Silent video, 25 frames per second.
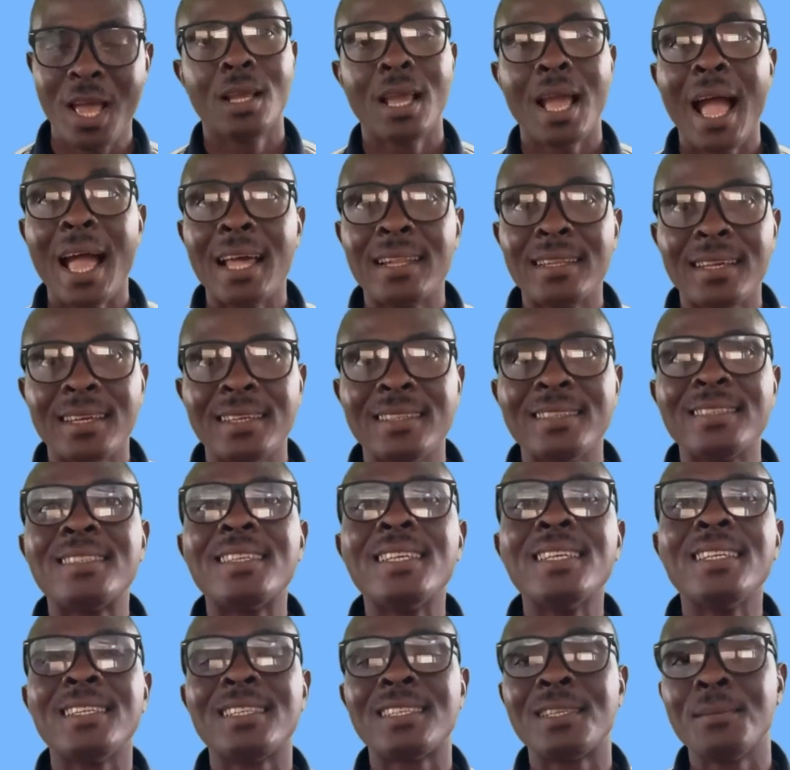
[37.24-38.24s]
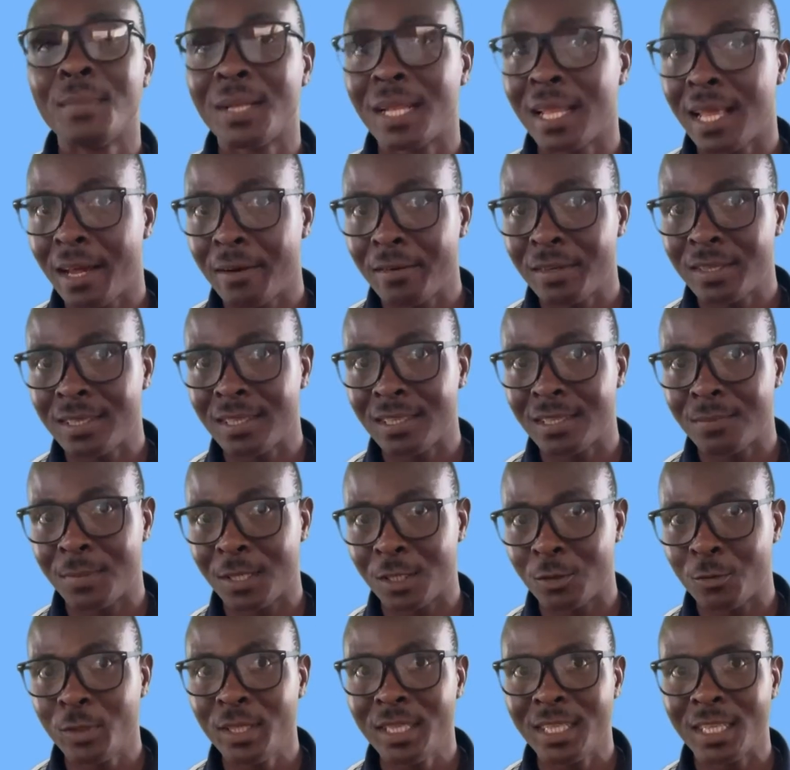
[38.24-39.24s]
and then see the similarities
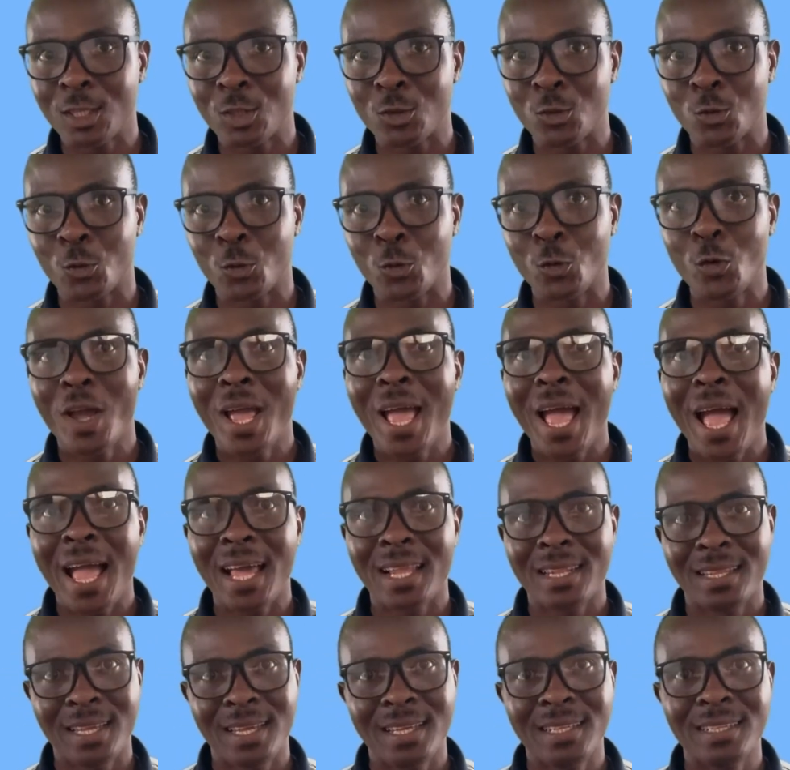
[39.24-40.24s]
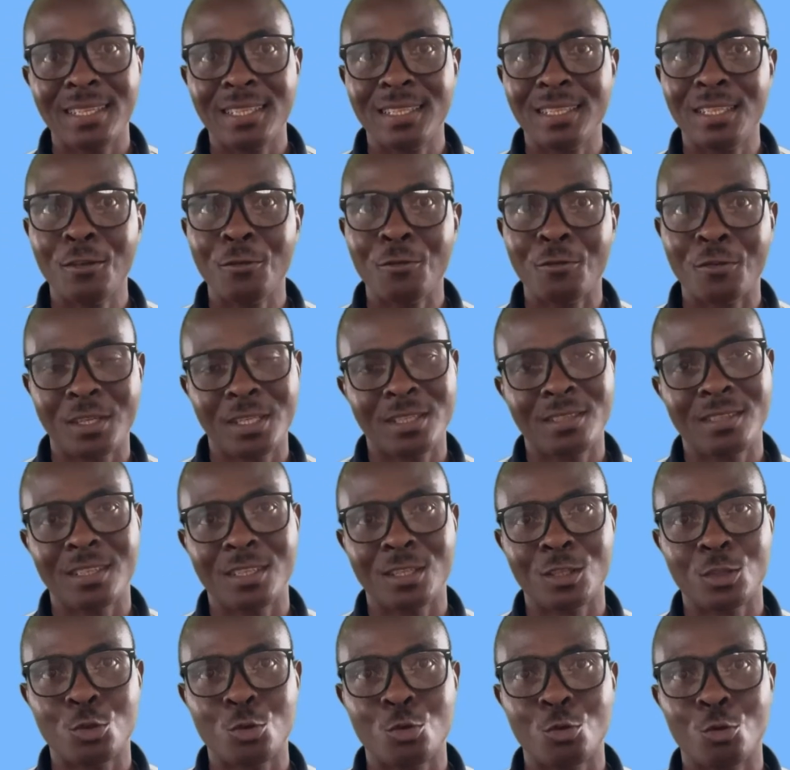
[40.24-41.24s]
between the two and then the
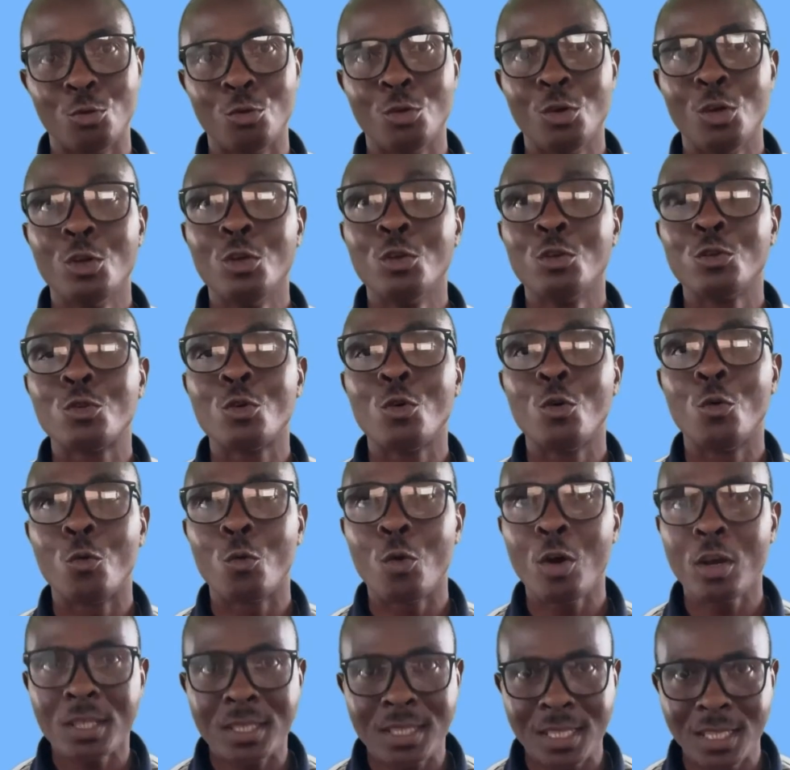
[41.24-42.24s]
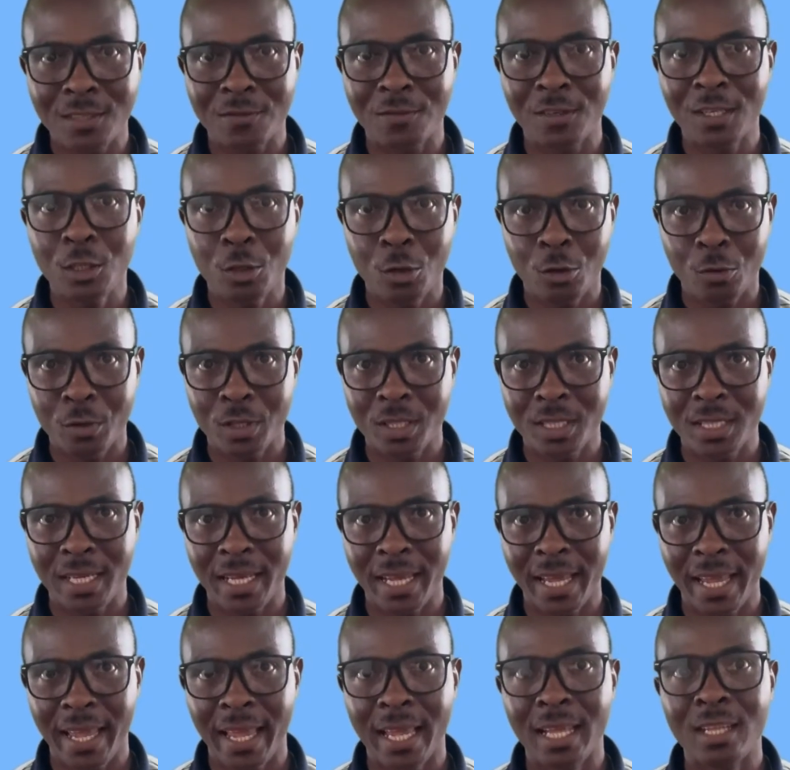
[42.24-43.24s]
differences too. So watch this video reach the
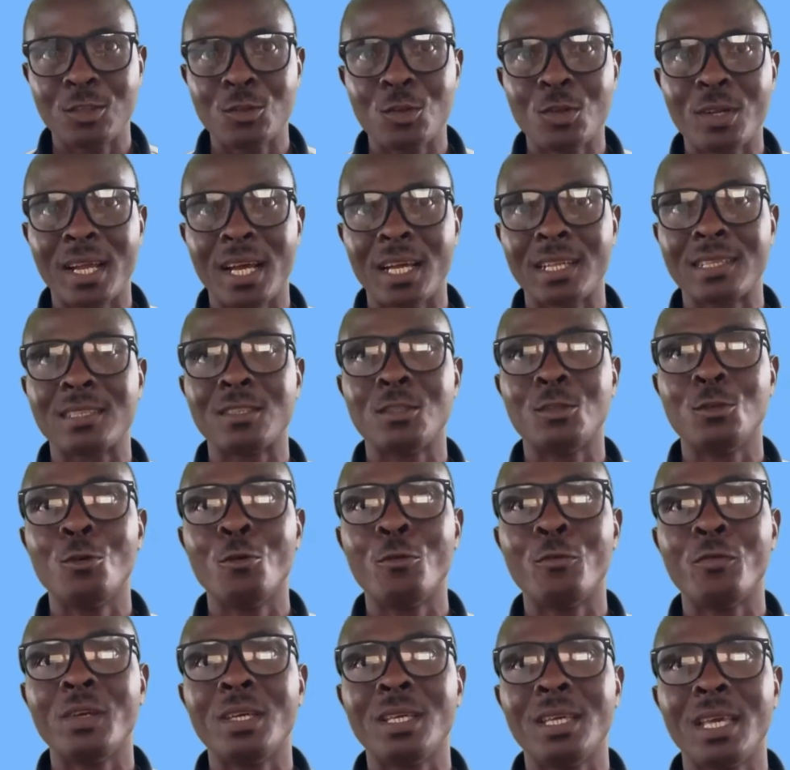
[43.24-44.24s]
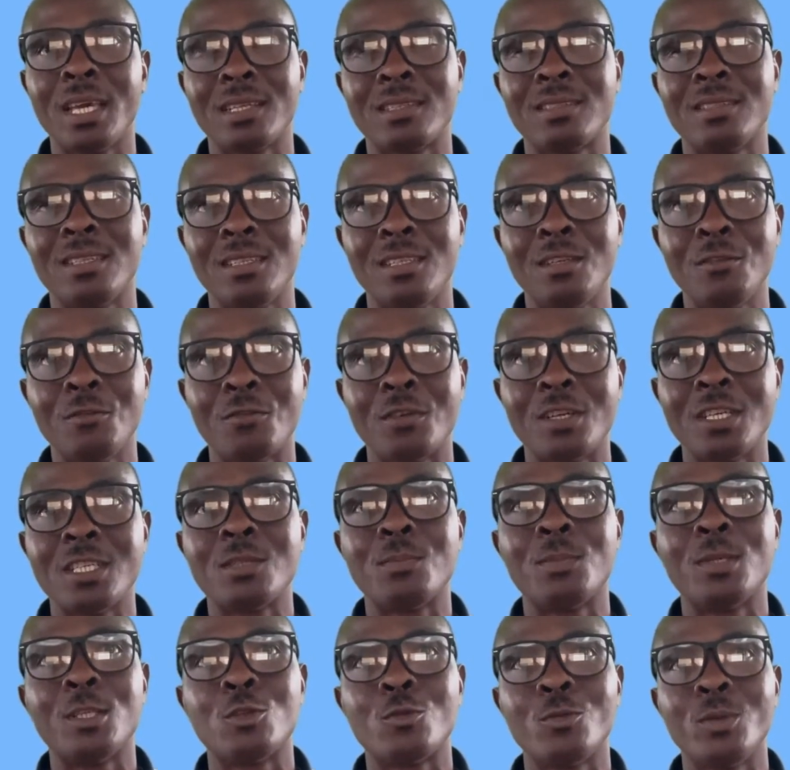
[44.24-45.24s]
end so that you'll get the difference
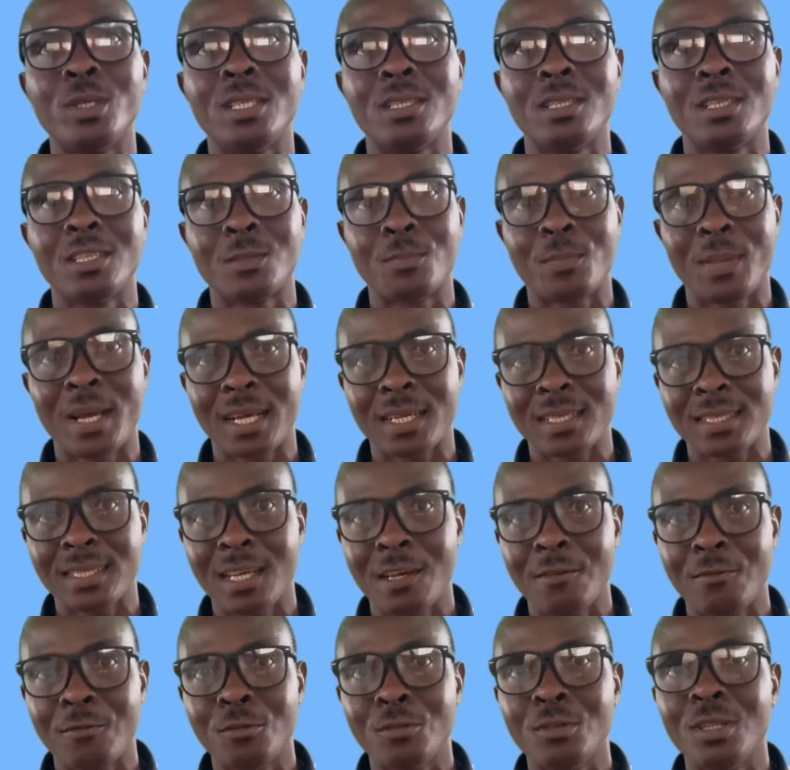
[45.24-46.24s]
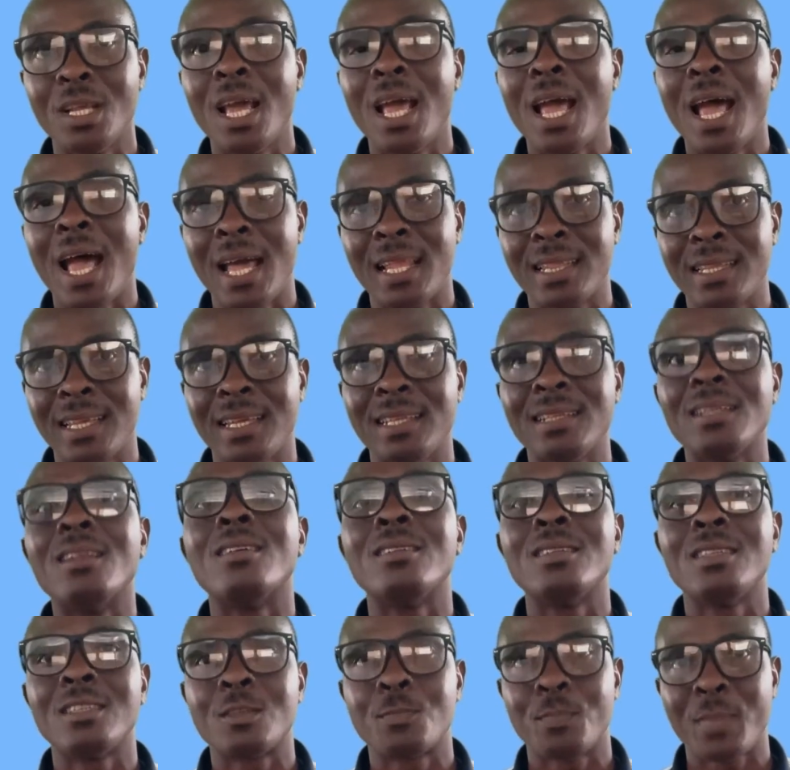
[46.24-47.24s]
between the Spark 7 and then
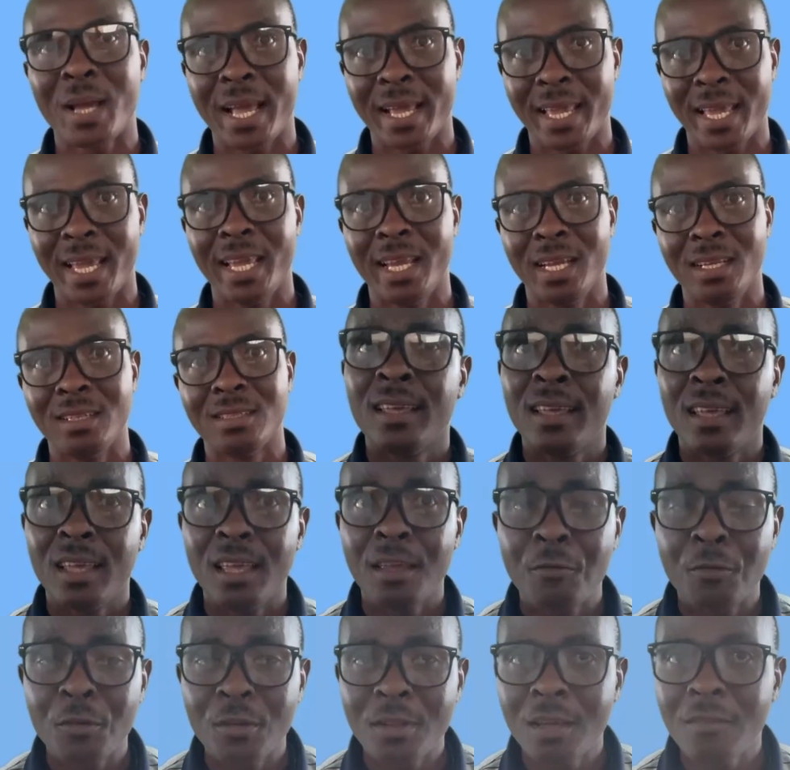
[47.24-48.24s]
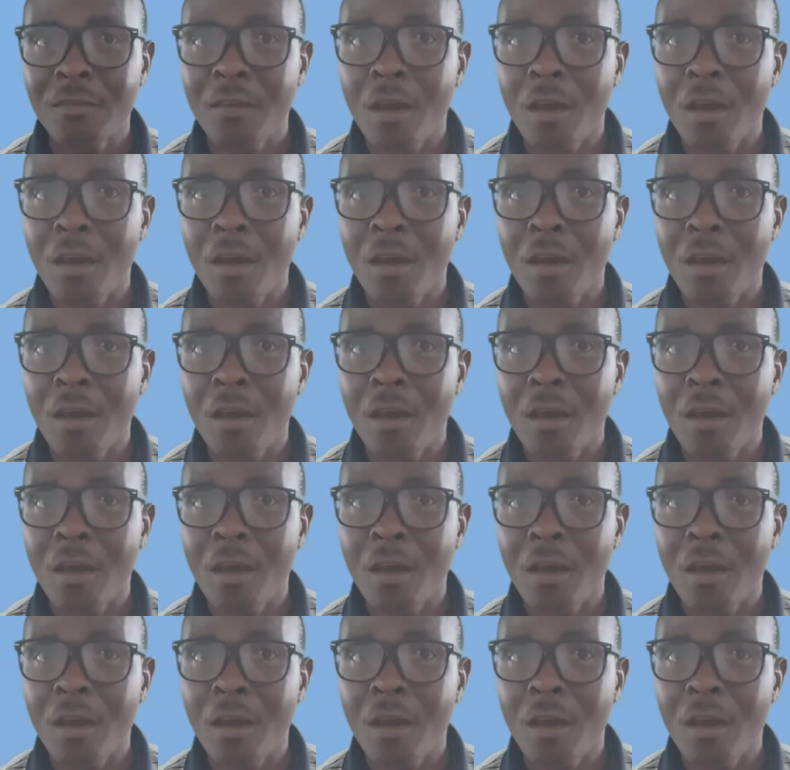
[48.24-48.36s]
the Spark 8. If you never